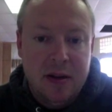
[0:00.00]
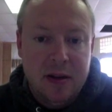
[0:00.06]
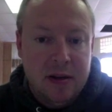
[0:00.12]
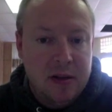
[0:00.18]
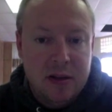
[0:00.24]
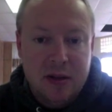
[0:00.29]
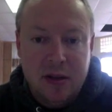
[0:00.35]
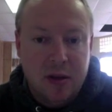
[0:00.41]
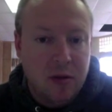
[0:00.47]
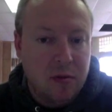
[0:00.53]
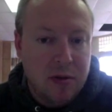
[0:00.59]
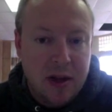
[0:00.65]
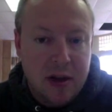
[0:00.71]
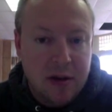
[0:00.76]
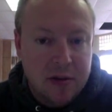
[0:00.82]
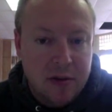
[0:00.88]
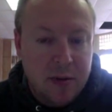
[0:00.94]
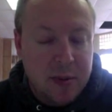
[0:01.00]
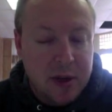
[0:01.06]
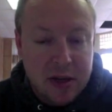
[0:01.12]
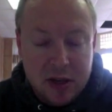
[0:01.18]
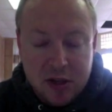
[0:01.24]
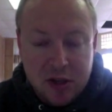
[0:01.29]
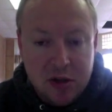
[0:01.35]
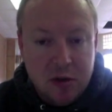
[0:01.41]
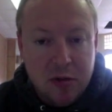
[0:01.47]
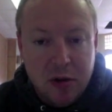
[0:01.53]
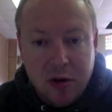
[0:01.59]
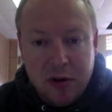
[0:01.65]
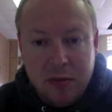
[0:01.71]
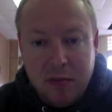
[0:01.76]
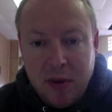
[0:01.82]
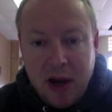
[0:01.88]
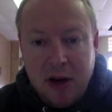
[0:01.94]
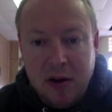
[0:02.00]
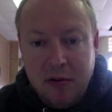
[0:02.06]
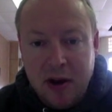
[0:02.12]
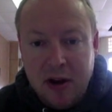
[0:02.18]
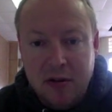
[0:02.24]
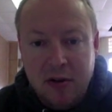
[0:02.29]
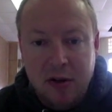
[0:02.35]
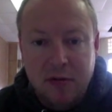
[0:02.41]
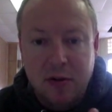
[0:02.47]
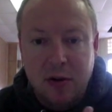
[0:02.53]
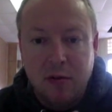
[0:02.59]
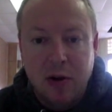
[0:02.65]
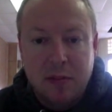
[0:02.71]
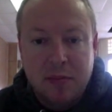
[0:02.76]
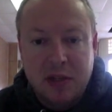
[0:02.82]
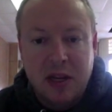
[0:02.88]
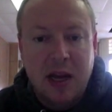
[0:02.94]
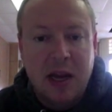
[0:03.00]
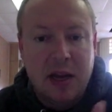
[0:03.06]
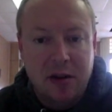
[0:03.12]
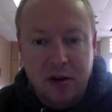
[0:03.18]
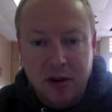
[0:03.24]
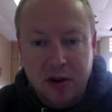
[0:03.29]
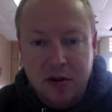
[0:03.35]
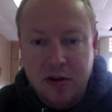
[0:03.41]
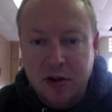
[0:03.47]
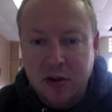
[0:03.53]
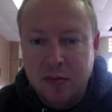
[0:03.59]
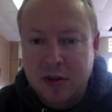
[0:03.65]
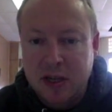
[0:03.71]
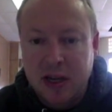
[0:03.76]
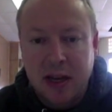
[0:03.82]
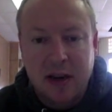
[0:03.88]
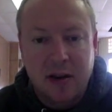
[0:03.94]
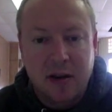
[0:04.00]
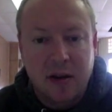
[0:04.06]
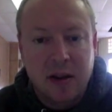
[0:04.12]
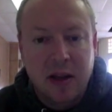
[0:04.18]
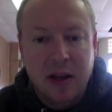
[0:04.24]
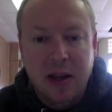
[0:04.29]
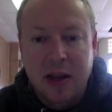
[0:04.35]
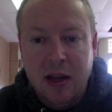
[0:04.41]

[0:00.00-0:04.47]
just don't let it through, because you are the moderator of your website, your YouTube channel,